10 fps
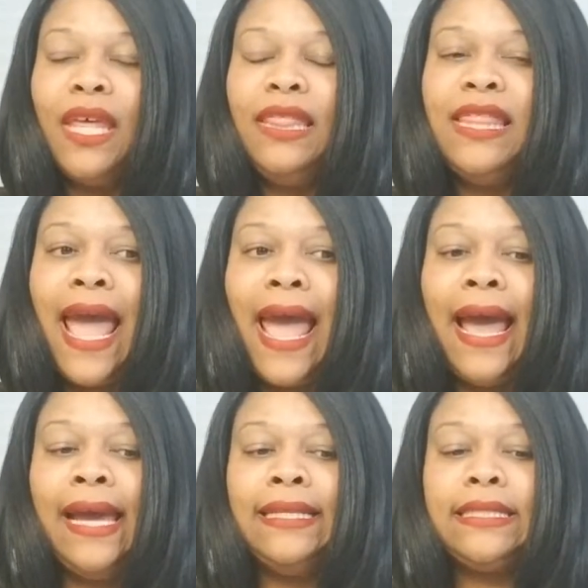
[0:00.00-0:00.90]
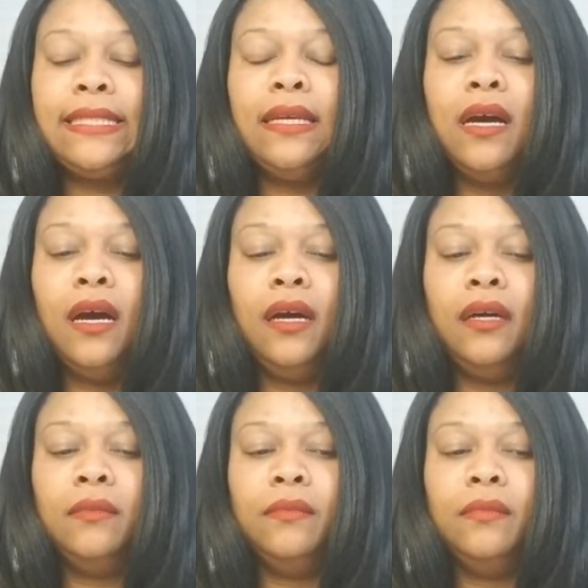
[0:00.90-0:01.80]
that
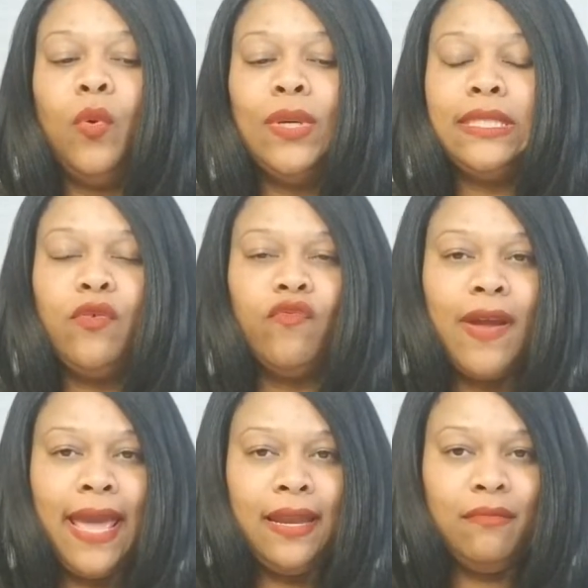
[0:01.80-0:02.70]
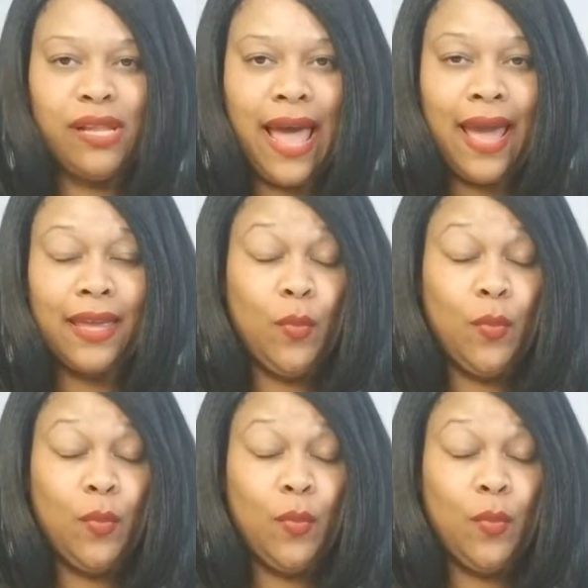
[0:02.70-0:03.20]
um, was in red and black.